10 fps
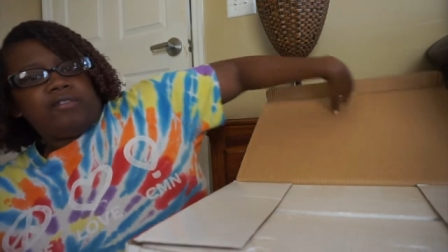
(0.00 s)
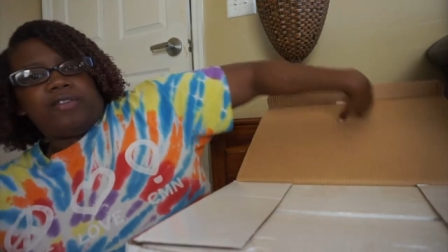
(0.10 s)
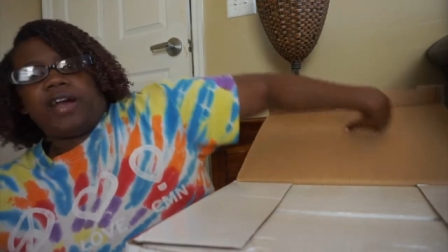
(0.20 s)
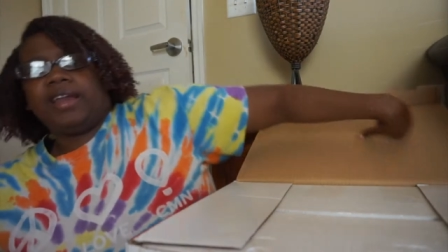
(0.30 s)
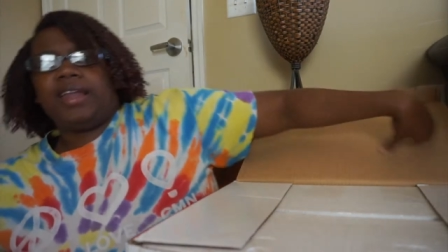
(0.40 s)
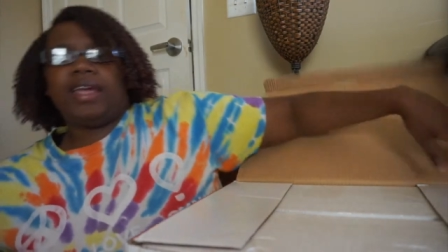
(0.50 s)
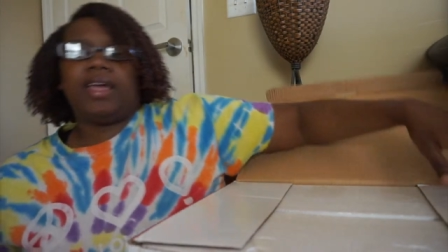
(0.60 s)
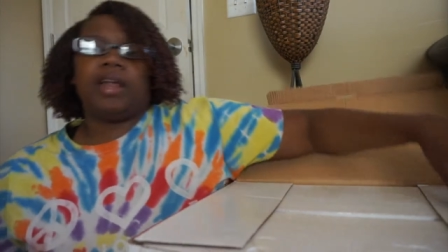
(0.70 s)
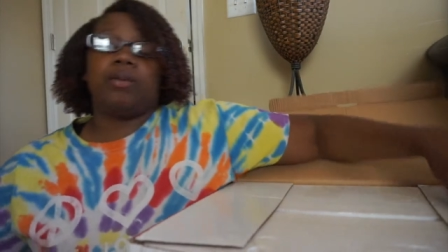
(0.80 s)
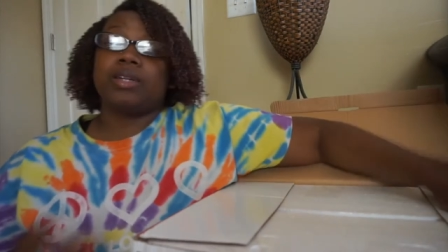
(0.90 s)
friday
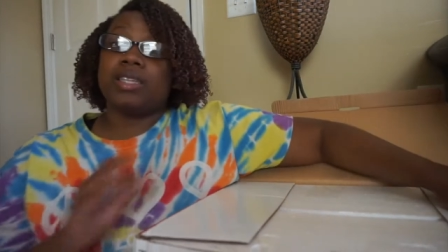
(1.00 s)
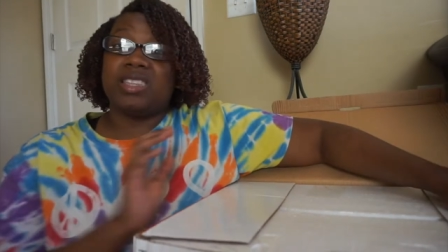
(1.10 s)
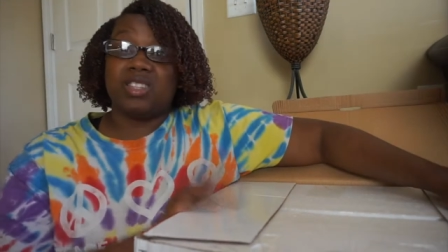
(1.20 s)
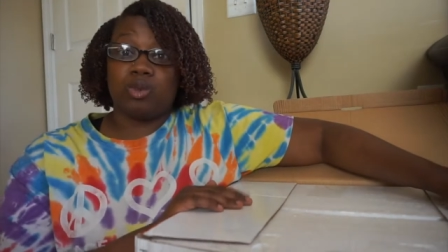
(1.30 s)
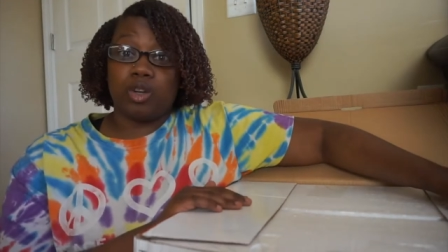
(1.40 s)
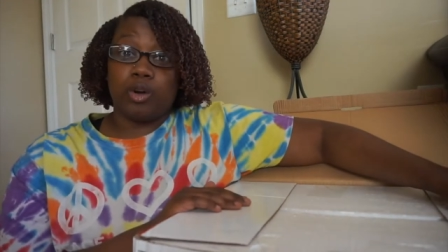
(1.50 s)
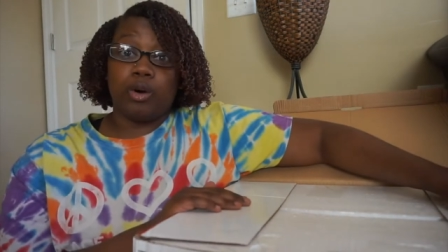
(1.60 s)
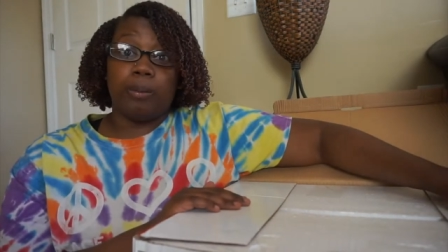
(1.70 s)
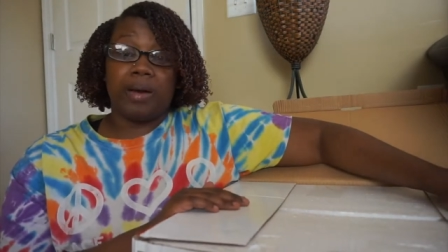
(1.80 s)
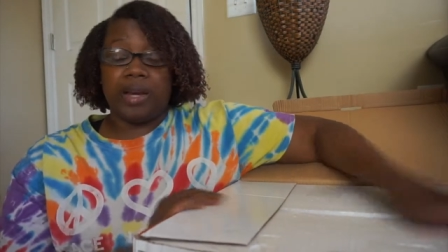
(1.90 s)
and i want to say this is gonna go
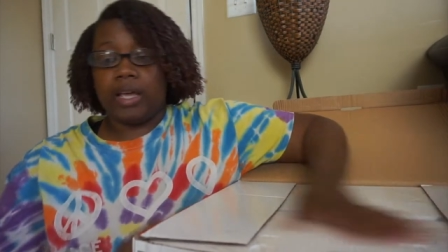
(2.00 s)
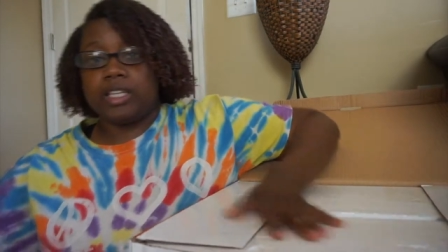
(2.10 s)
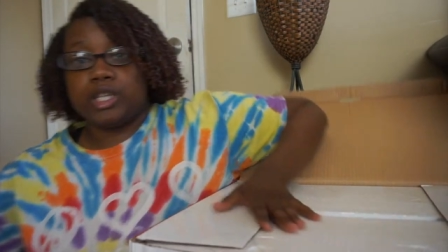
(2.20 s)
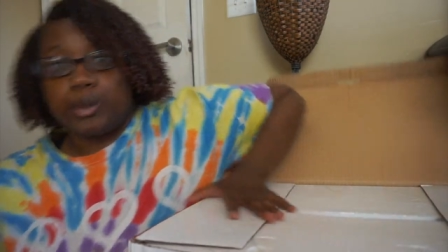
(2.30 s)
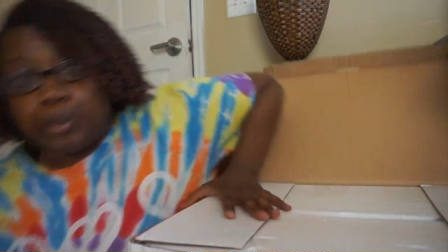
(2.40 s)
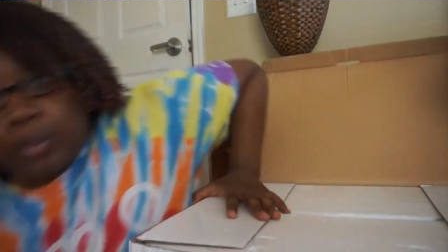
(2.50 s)
up monday so